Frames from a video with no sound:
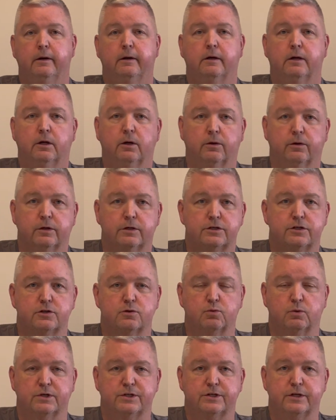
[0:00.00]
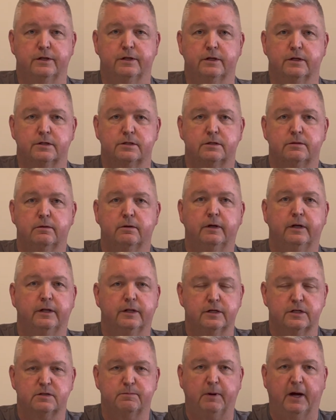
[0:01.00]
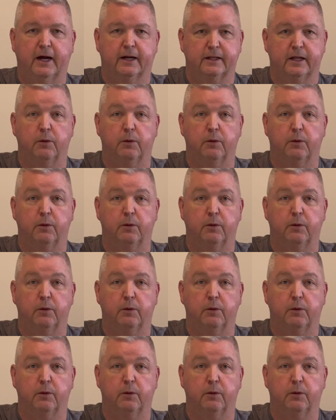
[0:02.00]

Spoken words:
you know, this is what's in this bag.